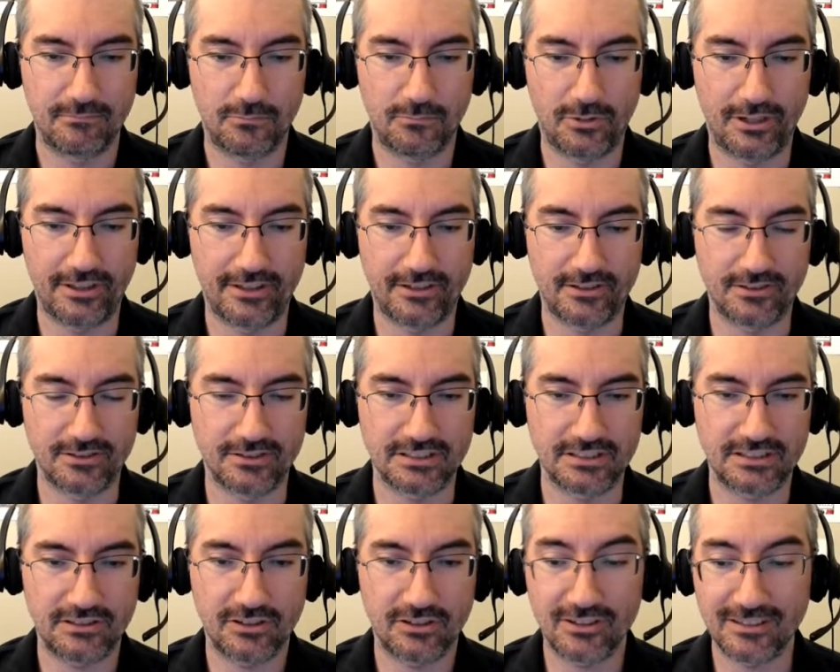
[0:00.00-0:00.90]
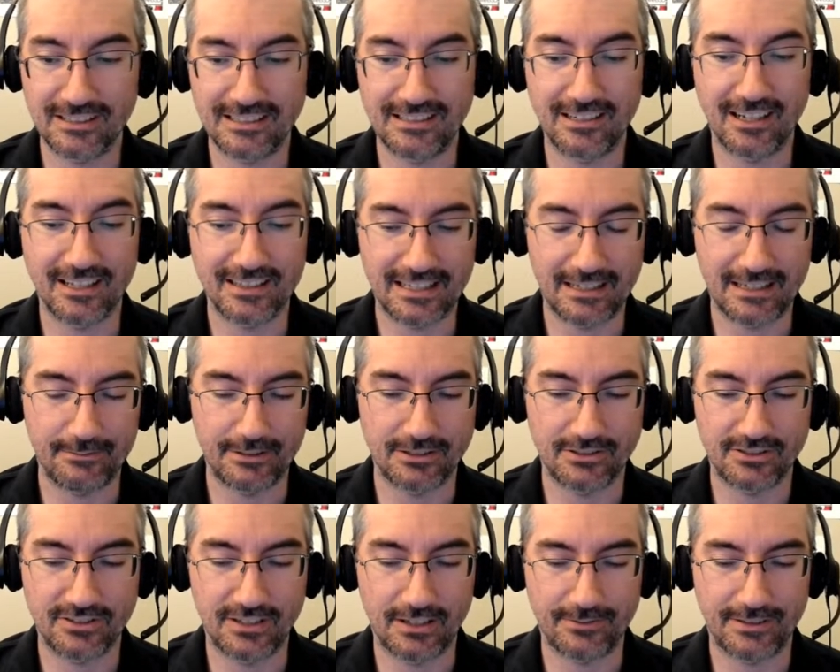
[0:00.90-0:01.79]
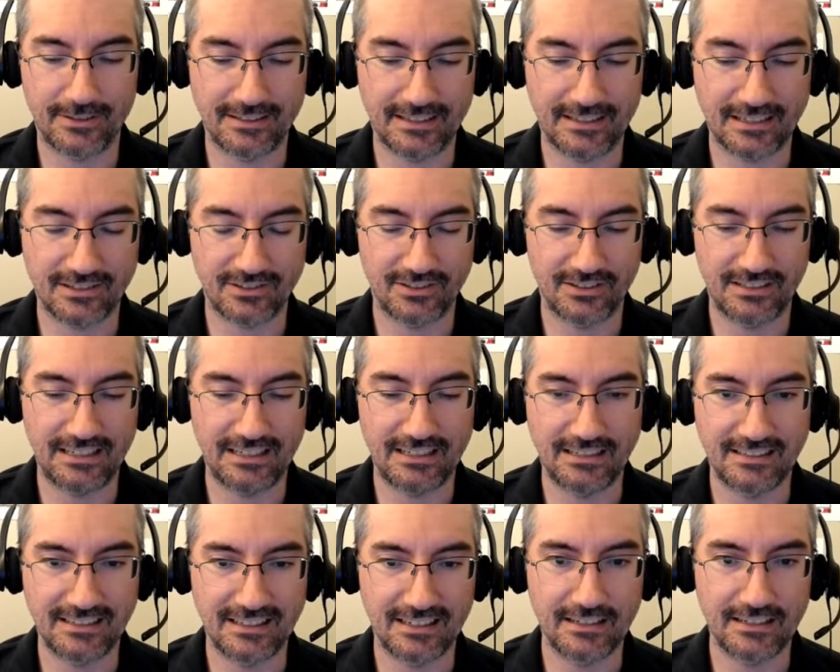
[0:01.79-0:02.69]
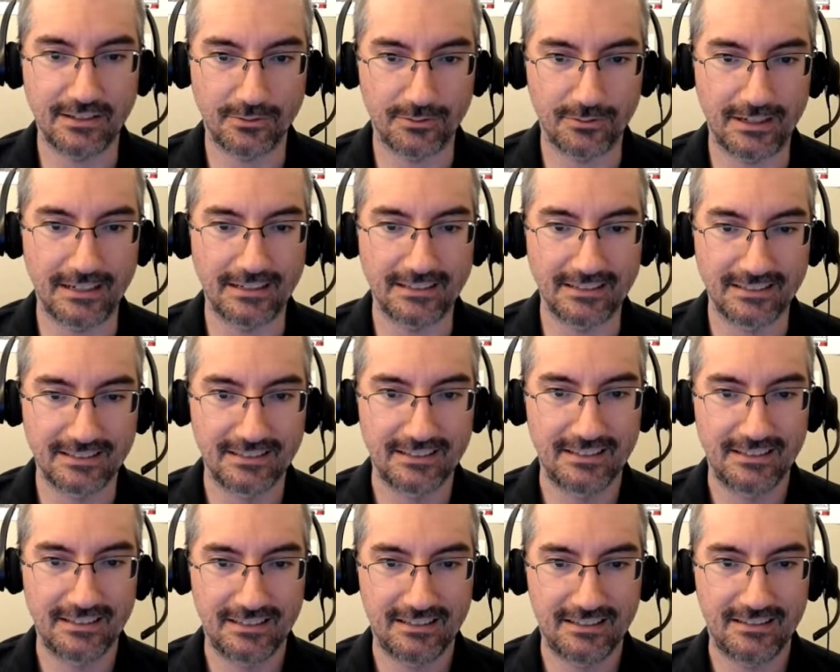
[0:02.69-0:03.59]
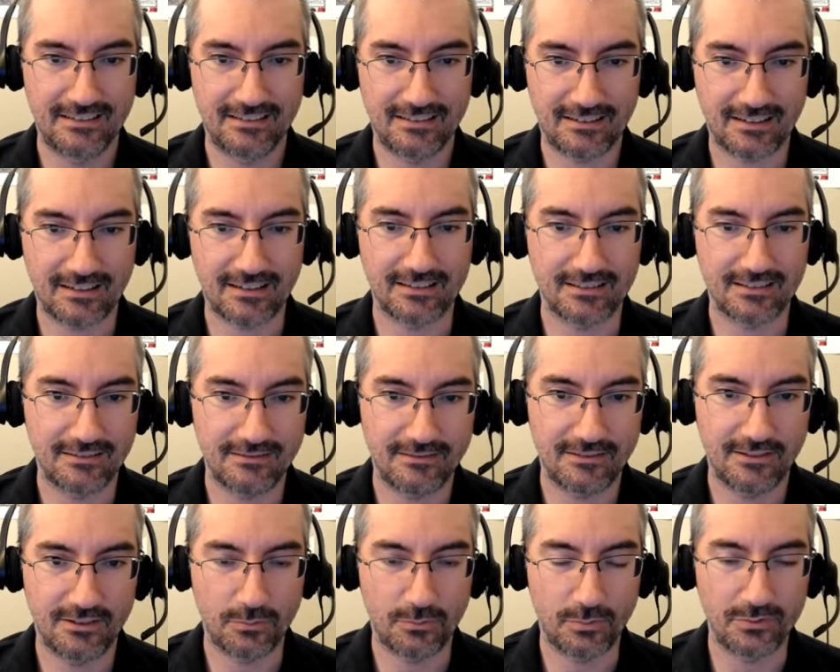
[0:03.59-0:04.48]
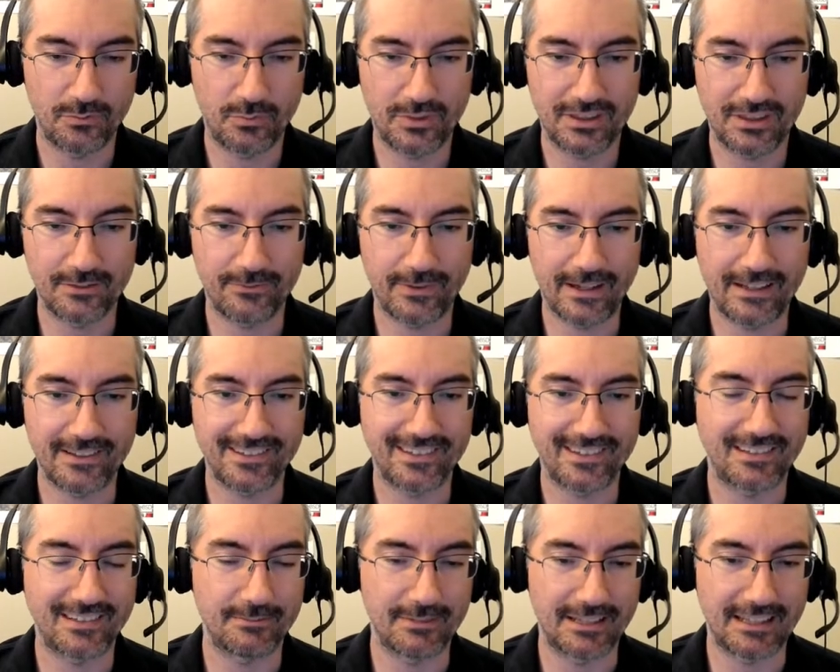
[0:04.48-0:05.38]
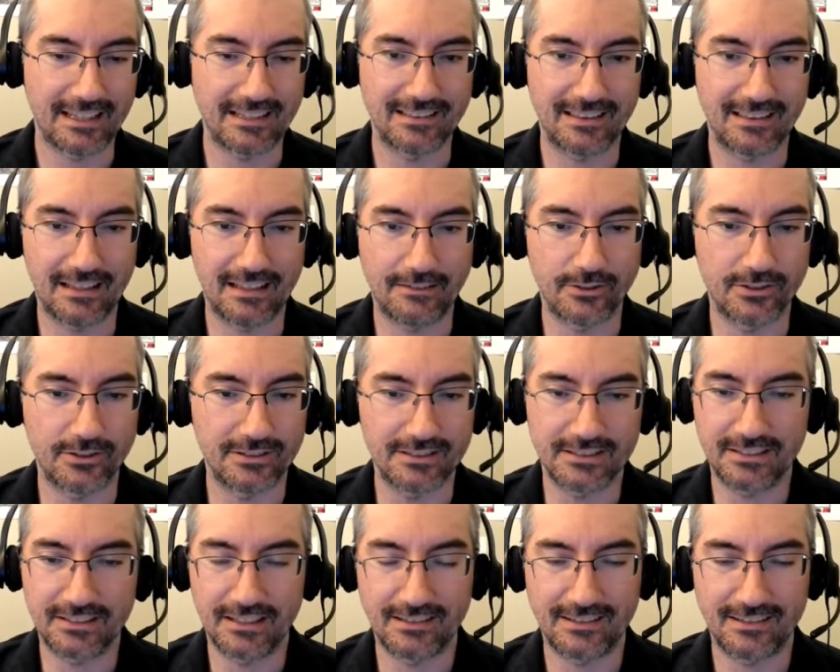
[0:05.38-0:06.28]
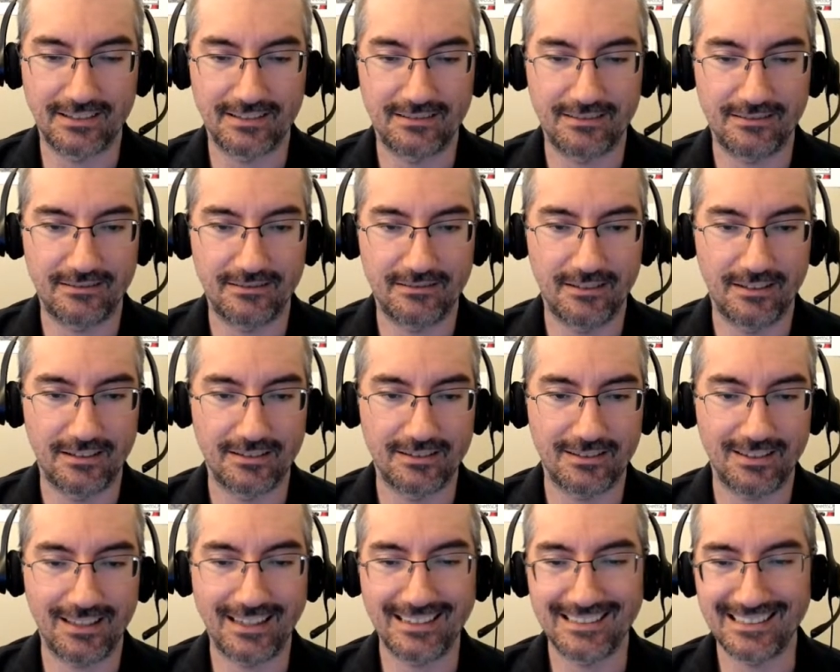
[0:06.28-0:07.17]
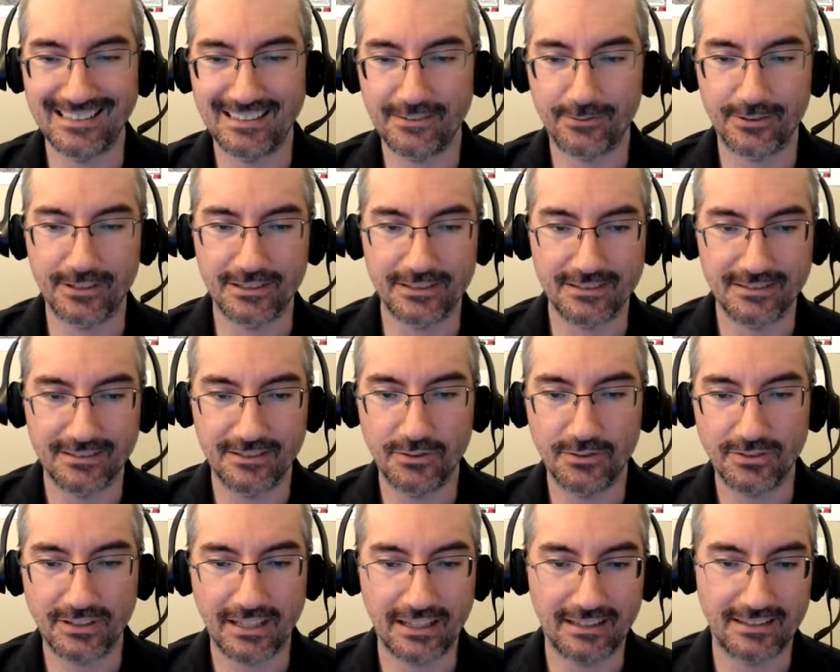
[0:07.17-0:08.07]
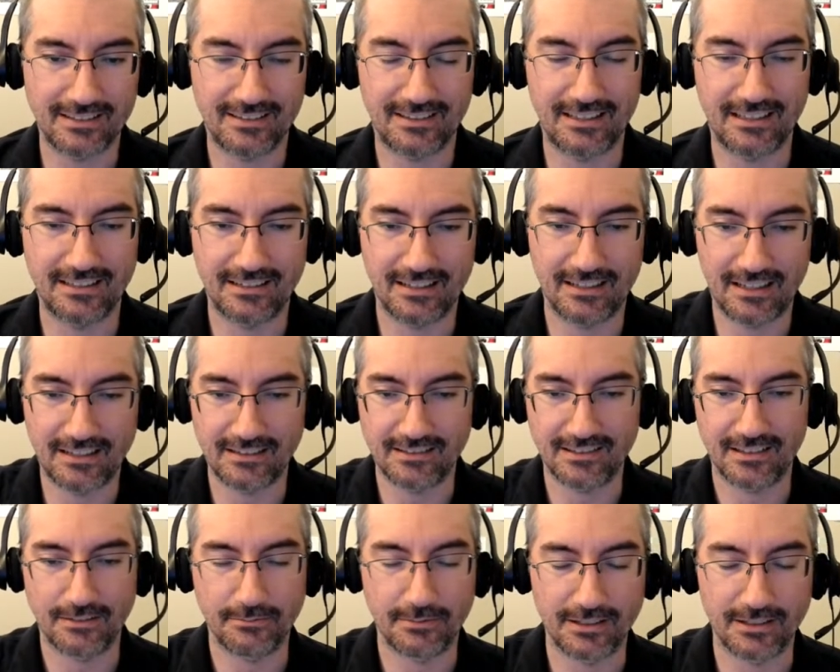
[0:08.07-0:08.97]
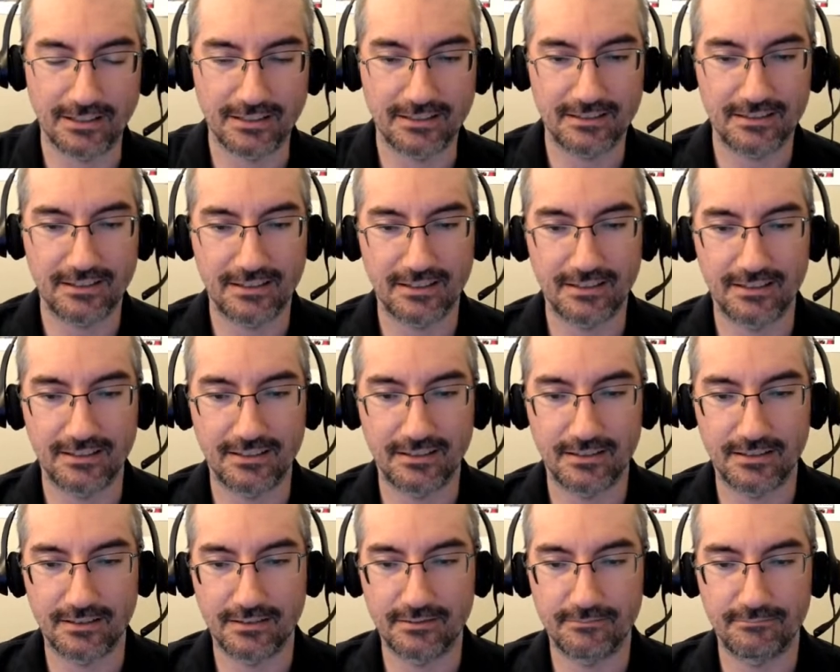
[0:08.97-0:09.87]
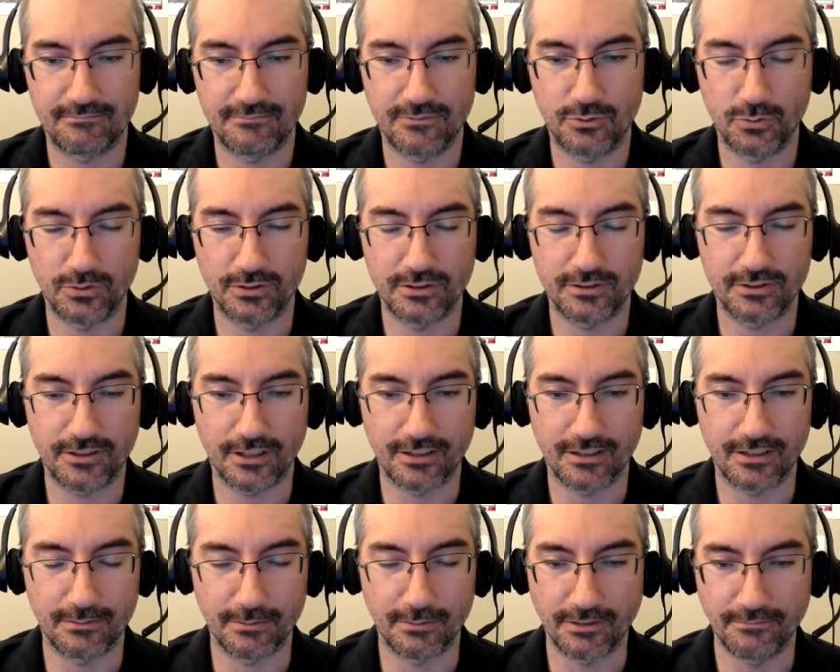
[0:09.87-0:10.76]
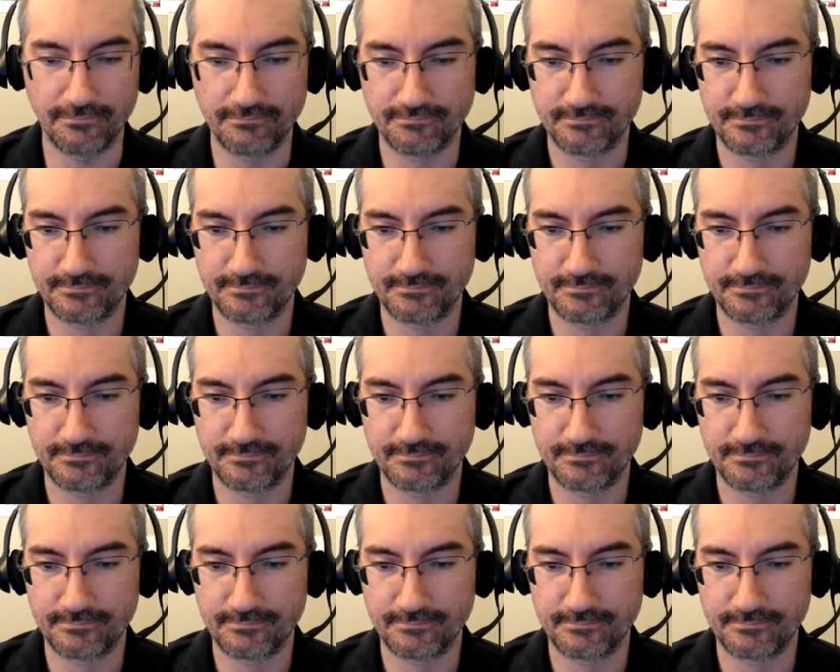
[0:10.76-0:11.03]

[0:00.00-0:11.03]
when there's currently not that much stuff that's actually needing to integrate with the file system at that level. It's a slightly different use case and something like the tool you're talking about.